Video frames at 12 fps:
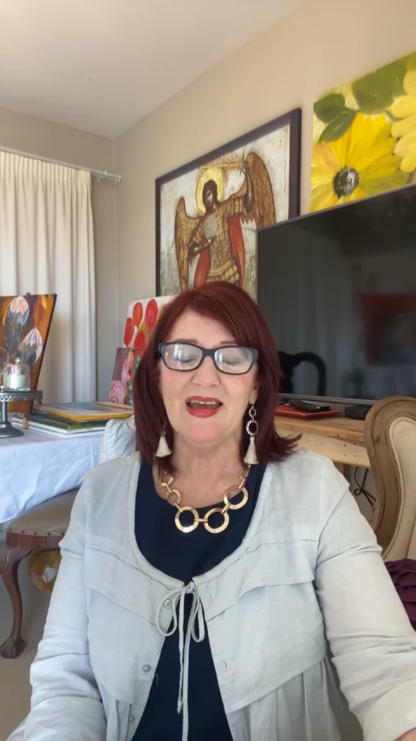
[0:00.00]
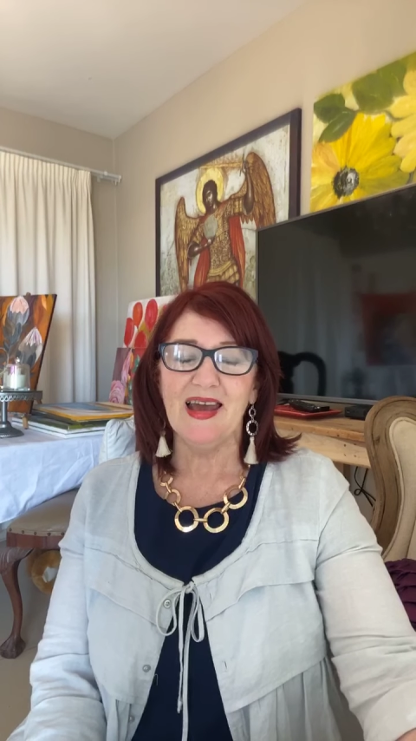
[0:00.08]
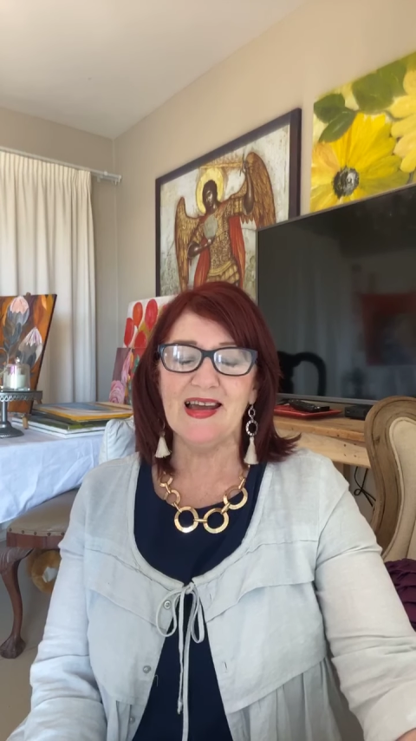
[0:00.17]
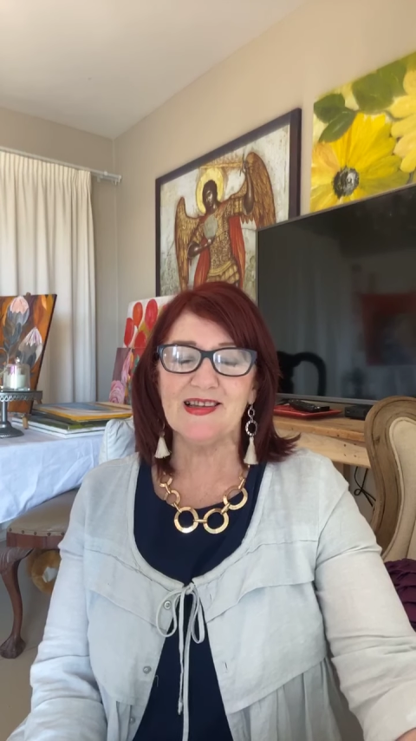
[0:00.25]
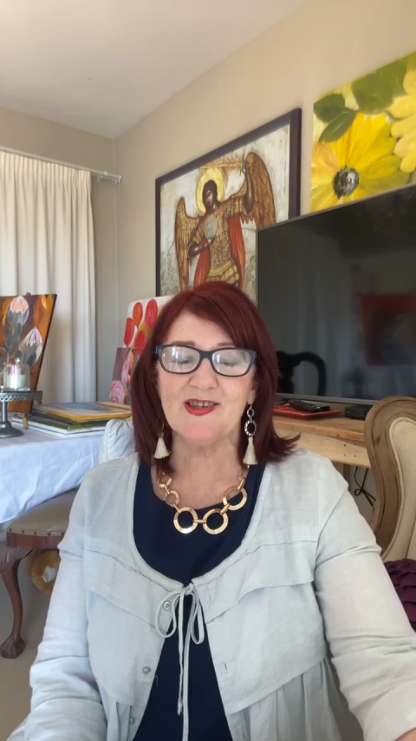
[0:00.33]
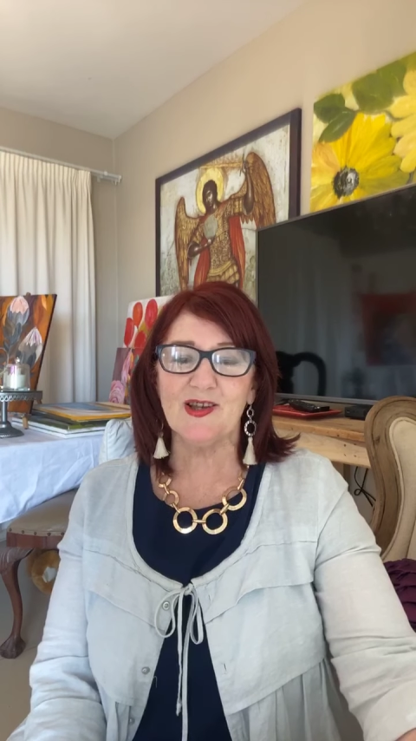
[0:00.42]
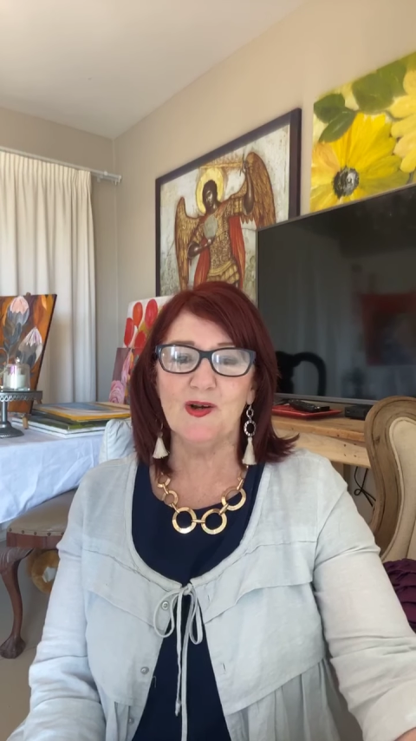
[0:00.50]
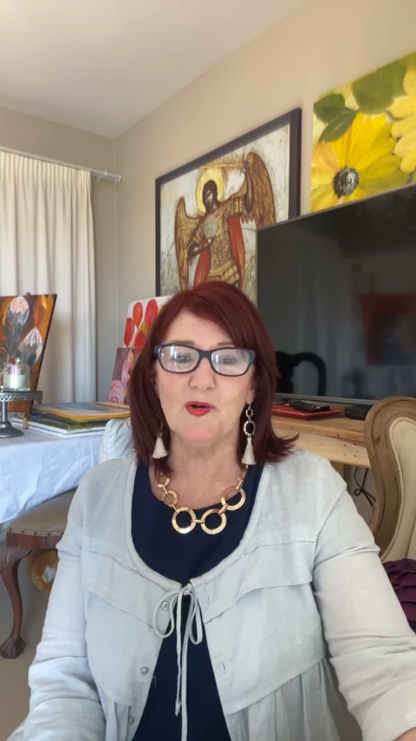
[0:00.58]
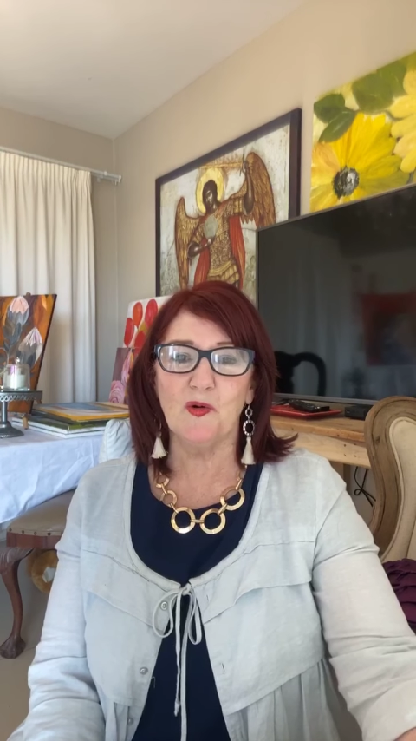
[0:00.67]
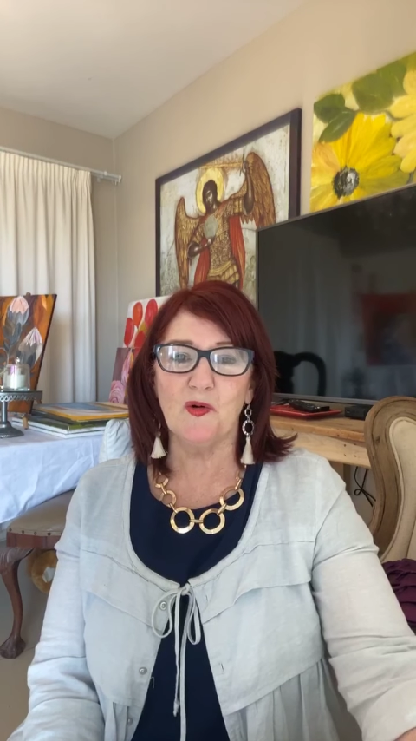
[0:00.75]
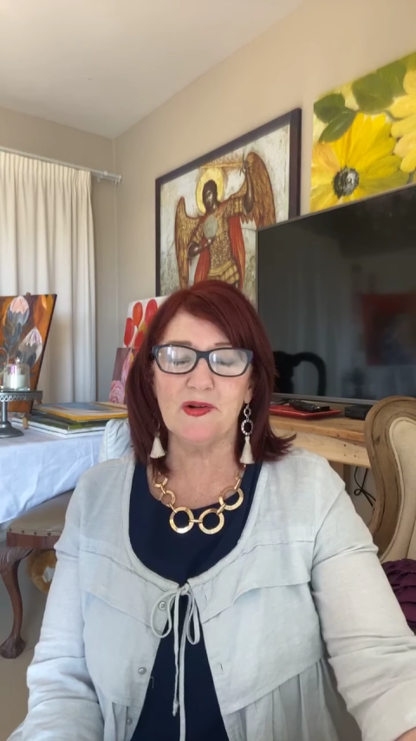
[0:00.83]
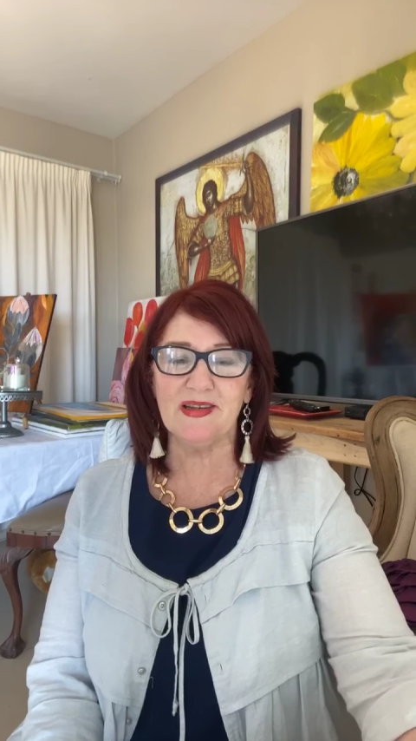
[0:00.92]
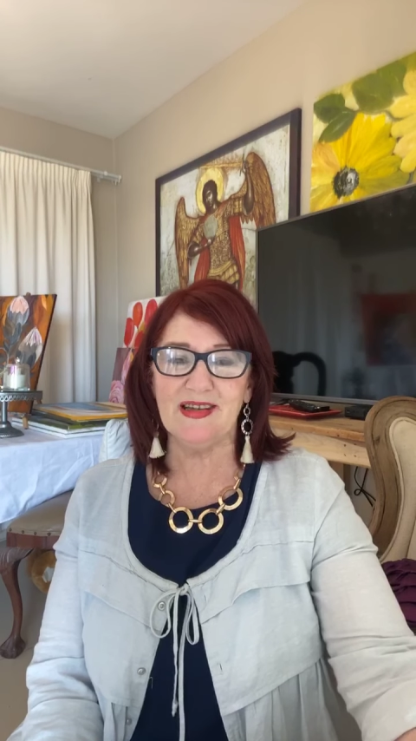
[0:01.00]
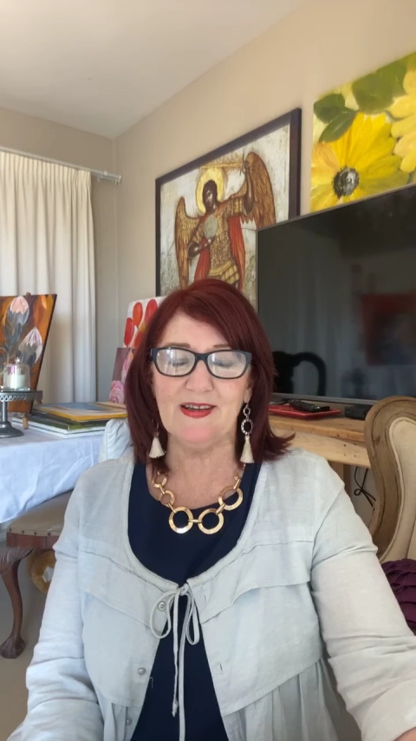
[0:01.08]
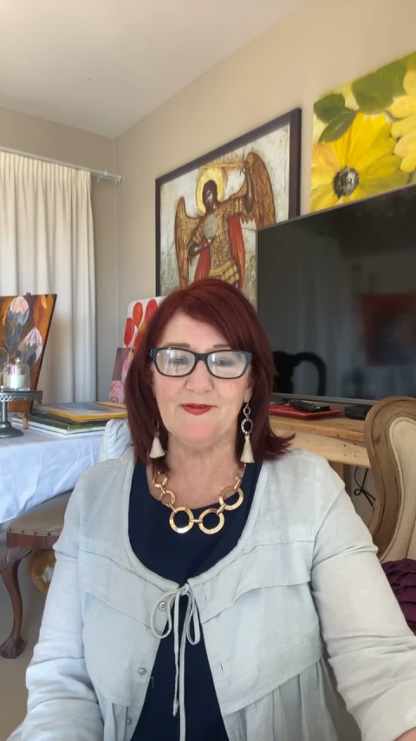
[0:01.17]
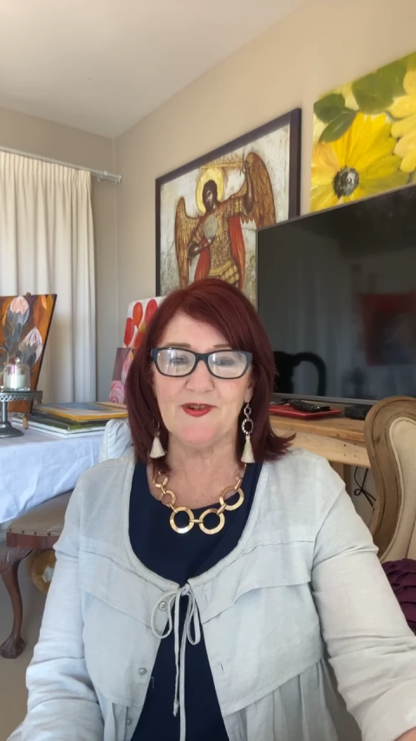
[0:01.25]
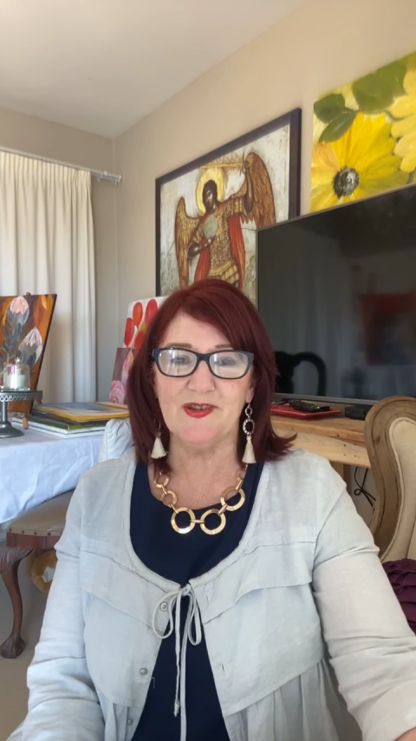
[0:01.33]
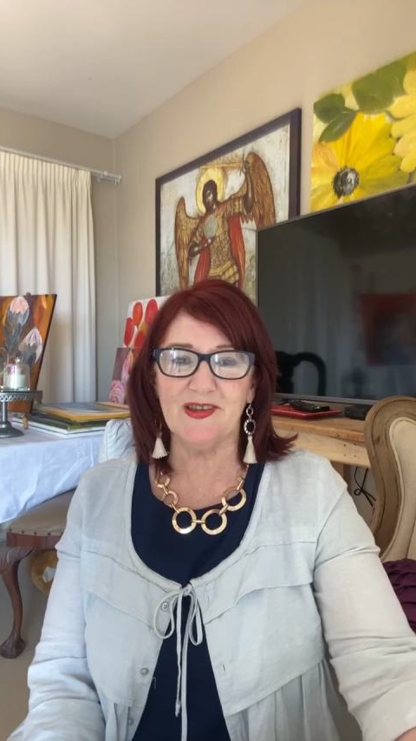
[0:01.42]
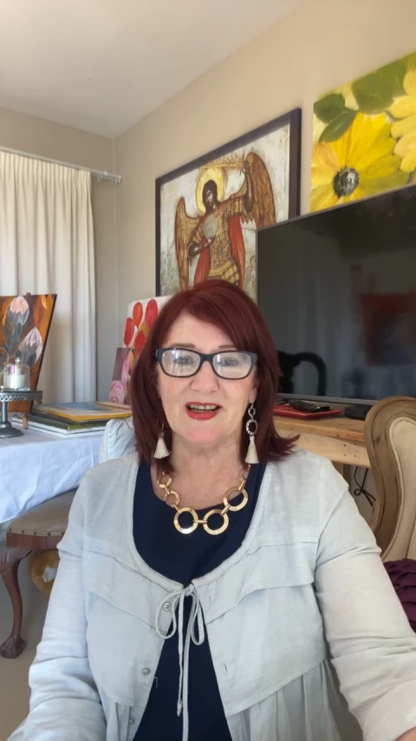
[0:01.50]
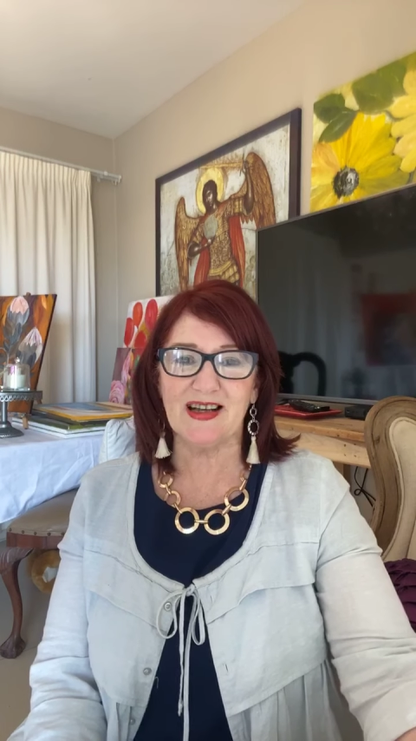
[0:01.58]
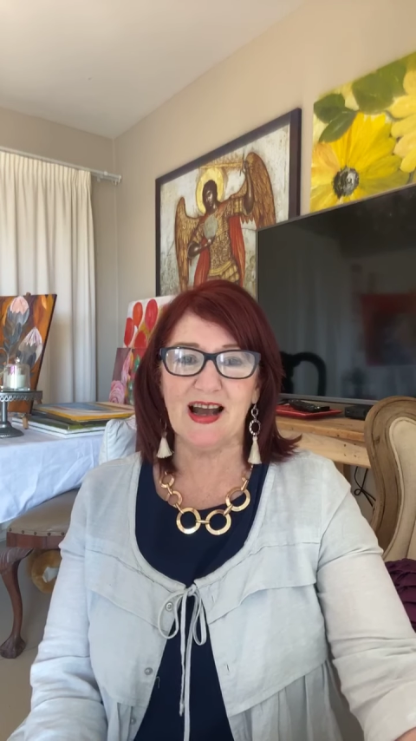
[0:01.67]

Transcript: As the Lord gives you the